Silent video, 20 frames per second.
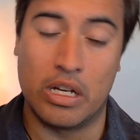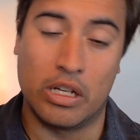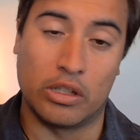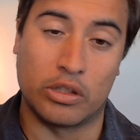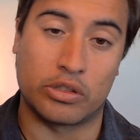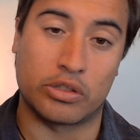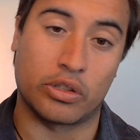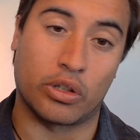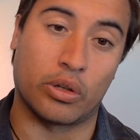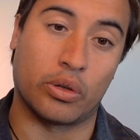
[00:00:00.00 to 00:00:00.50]

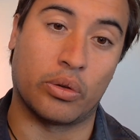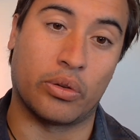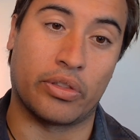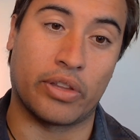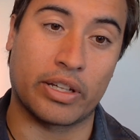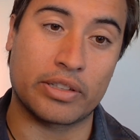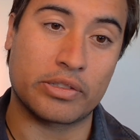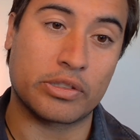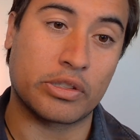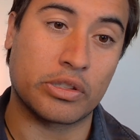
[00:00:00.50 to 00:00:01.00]
So
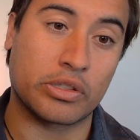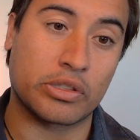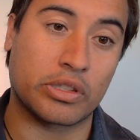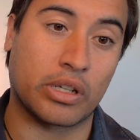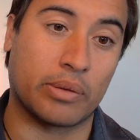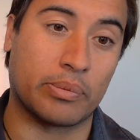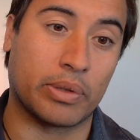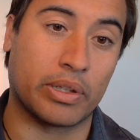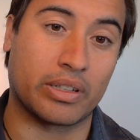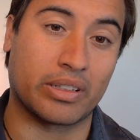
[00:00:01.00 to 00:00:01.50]
that's just
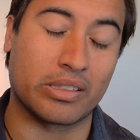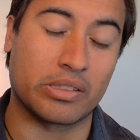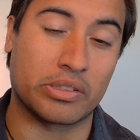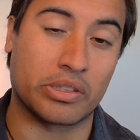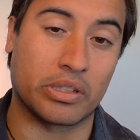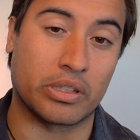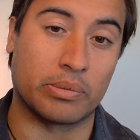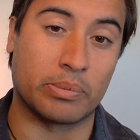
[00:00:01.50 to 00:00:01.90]
something to consider.